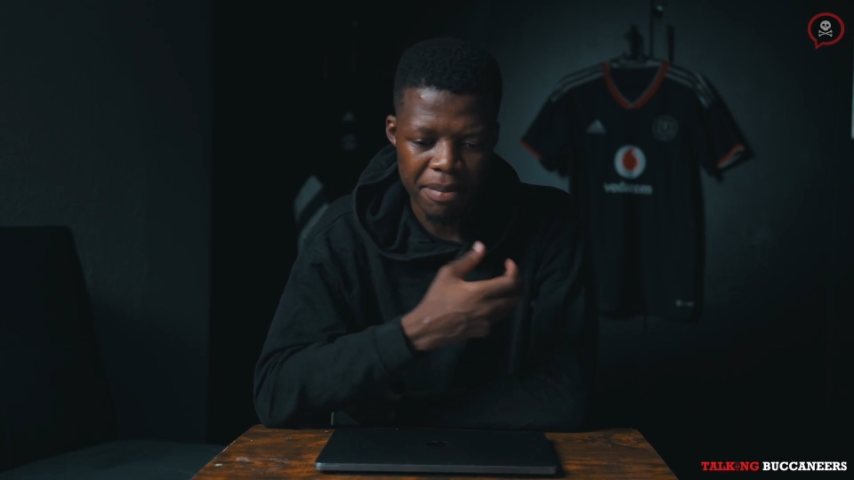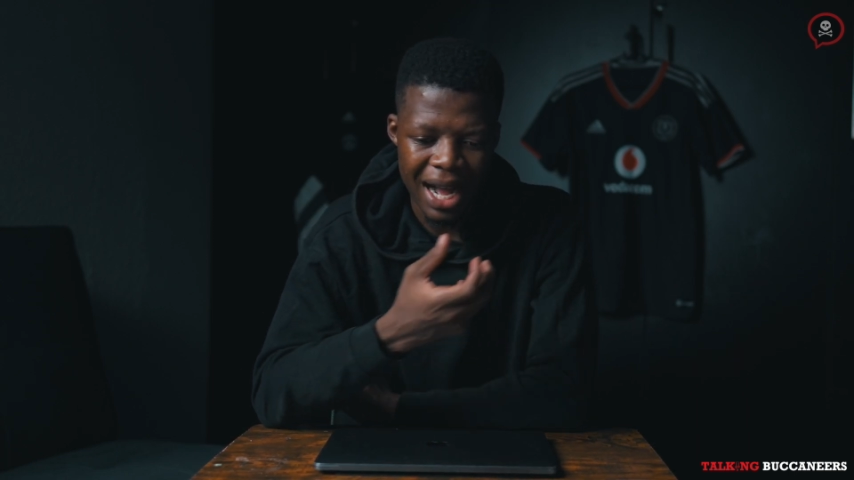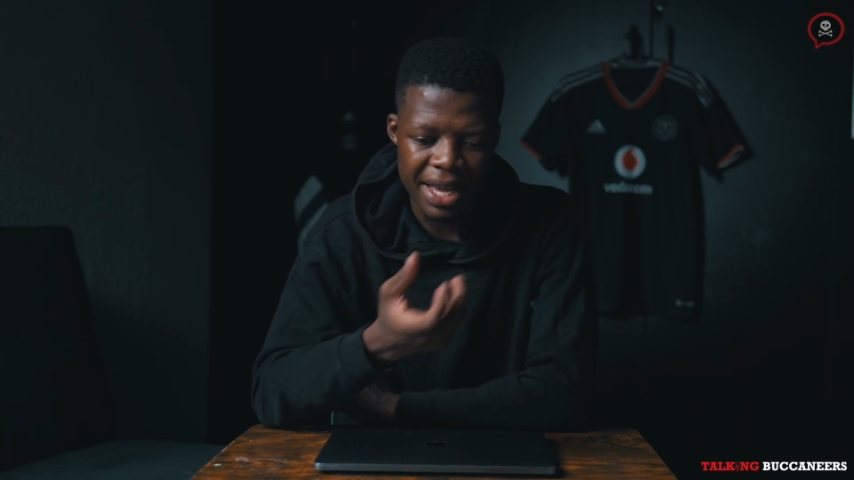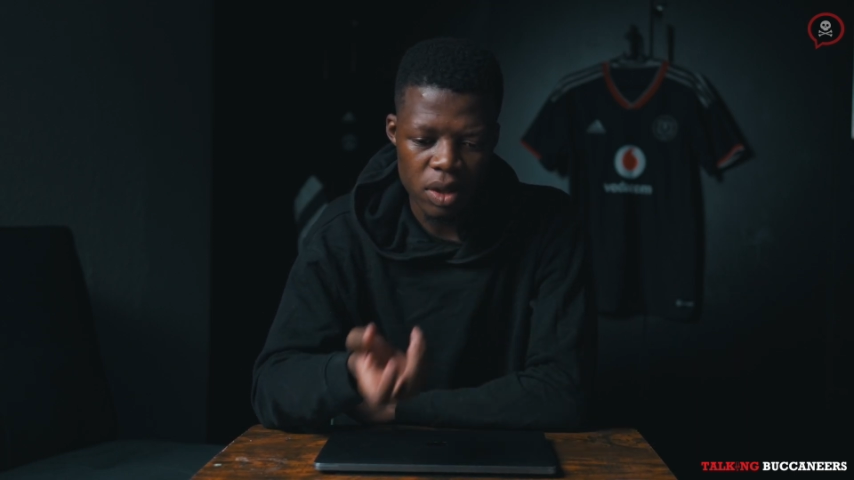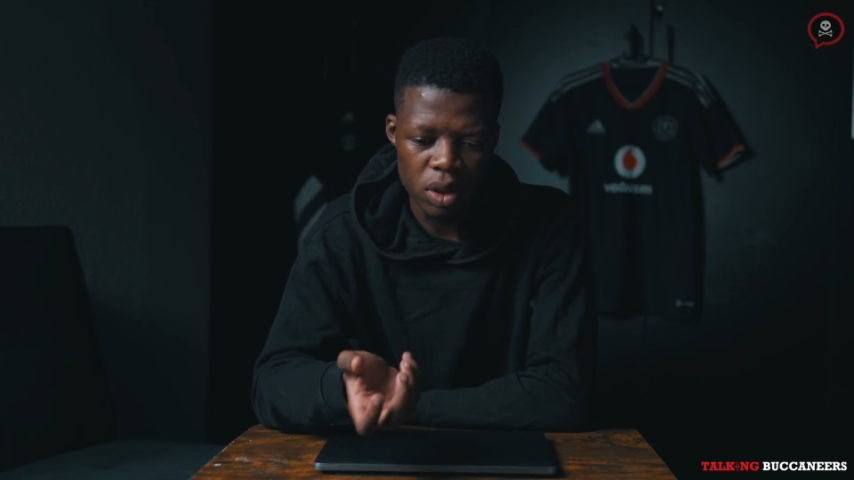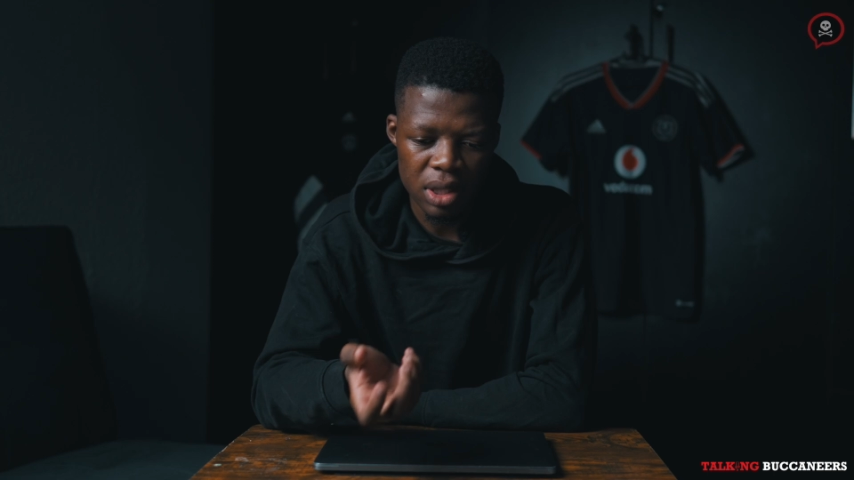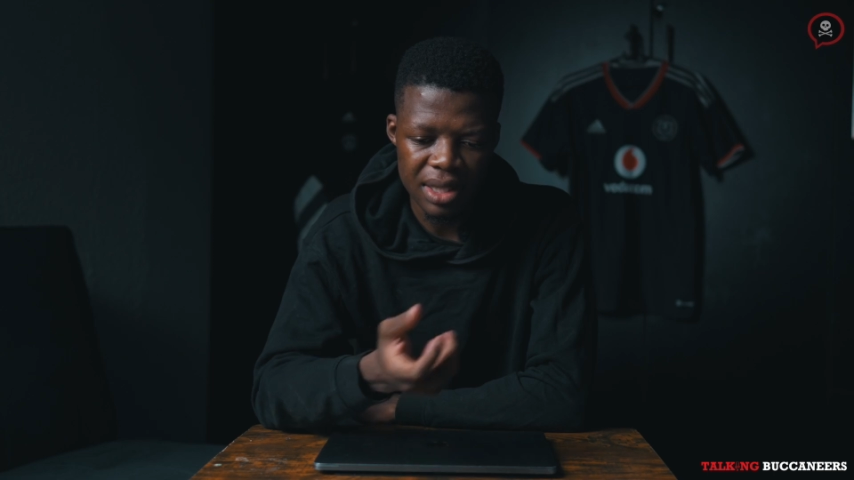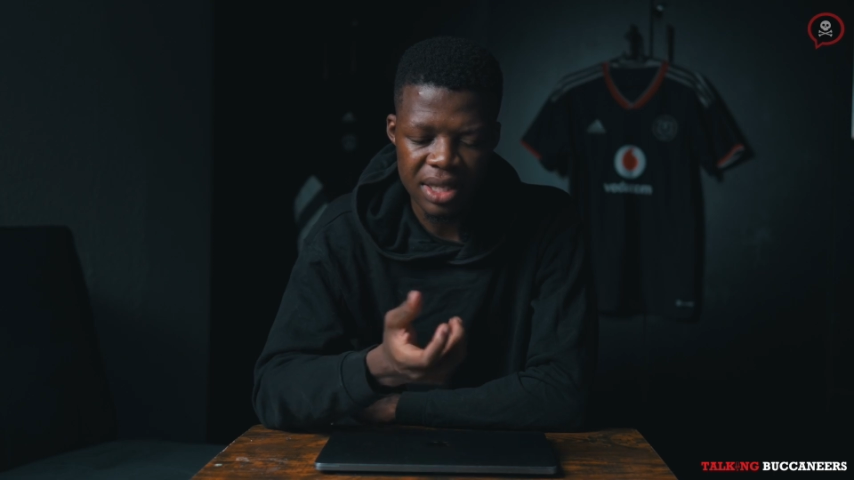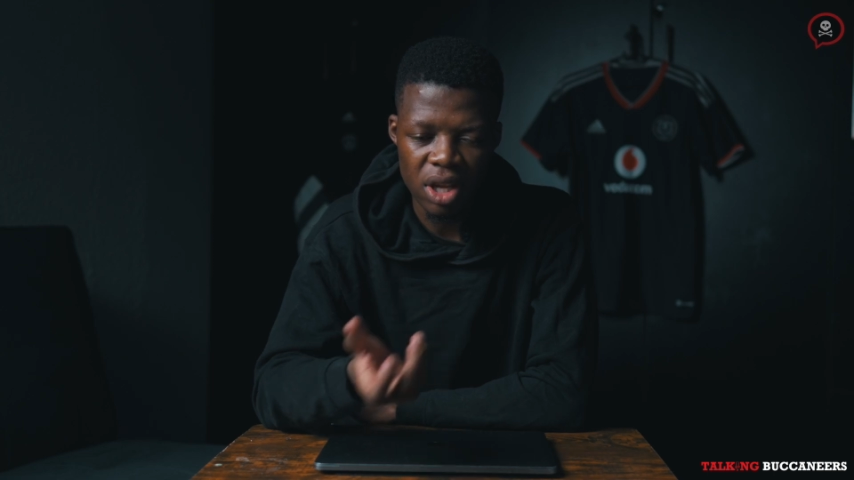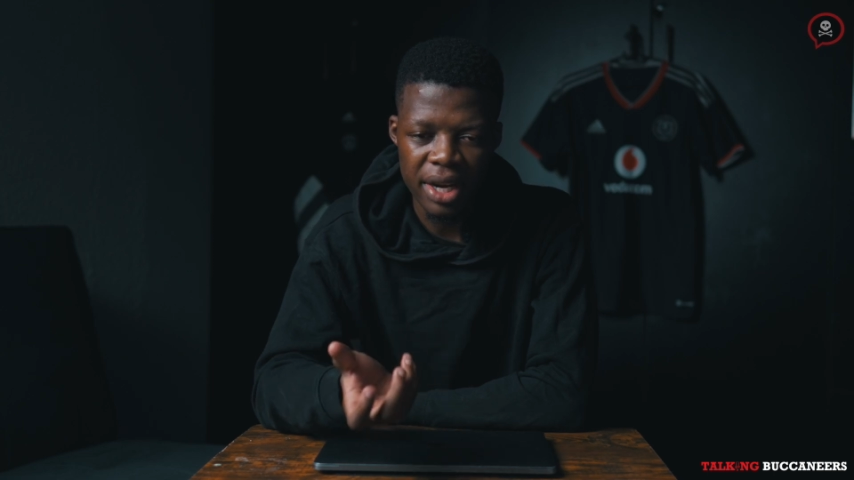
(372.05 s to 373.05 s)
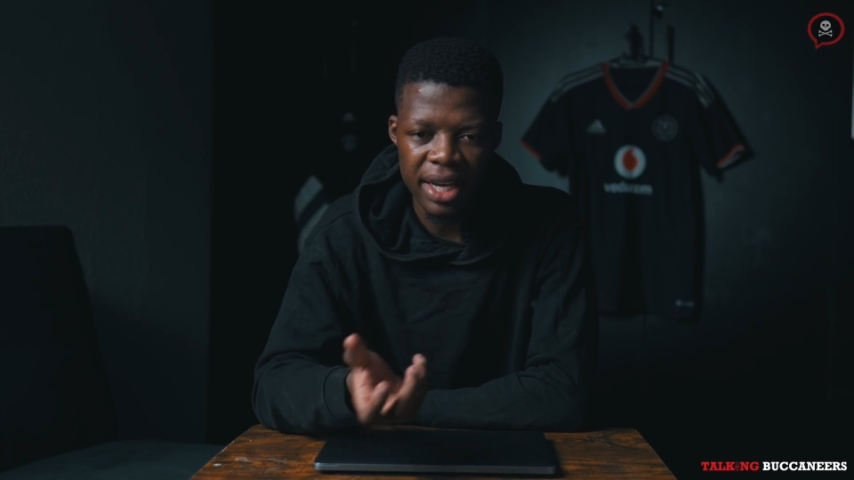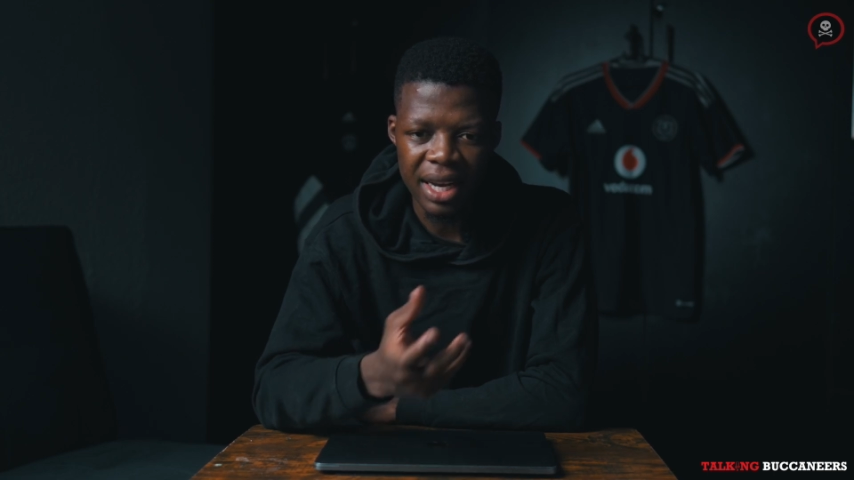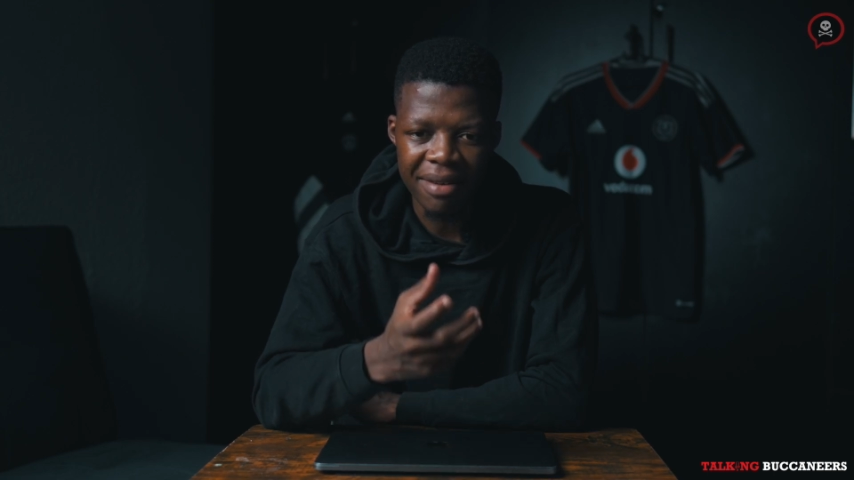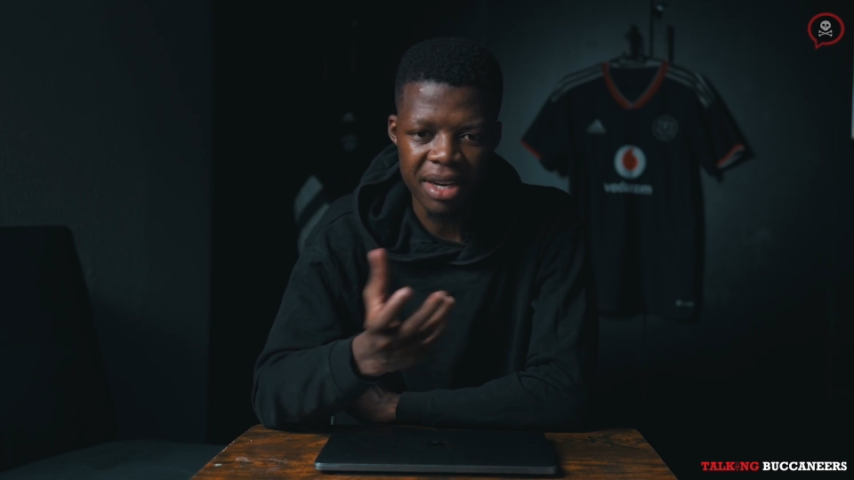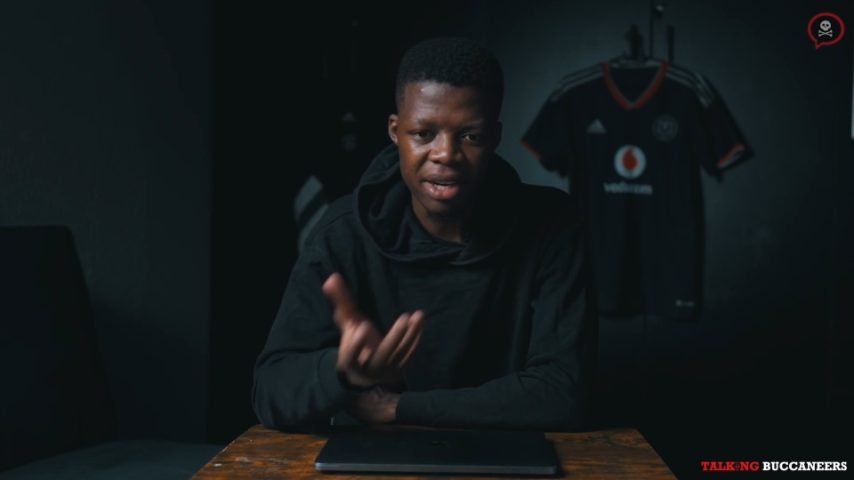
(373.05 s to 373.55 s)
I thought the starting 11,